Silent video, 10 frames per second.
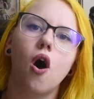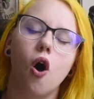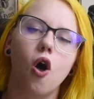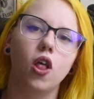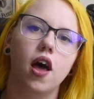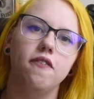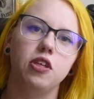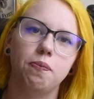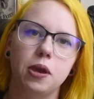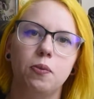all of
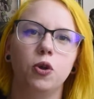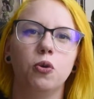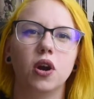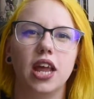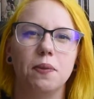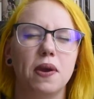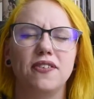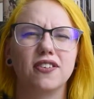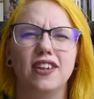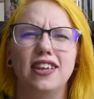the people who are like
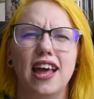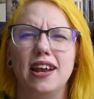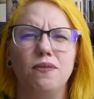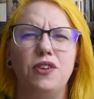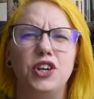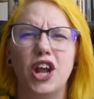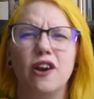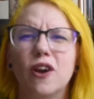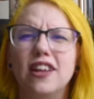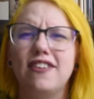basically like
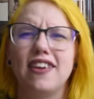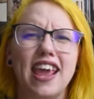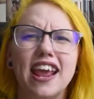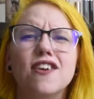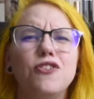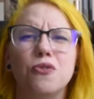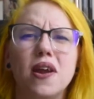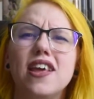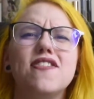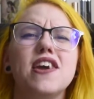degenerates and can't do
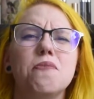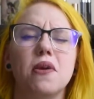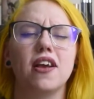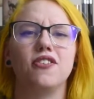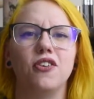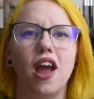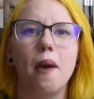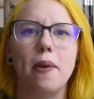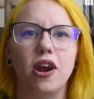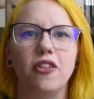anything because they're
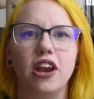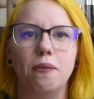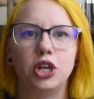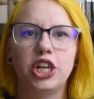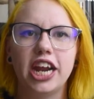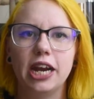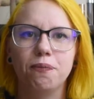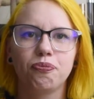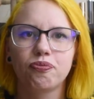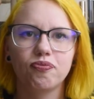not better than a machine,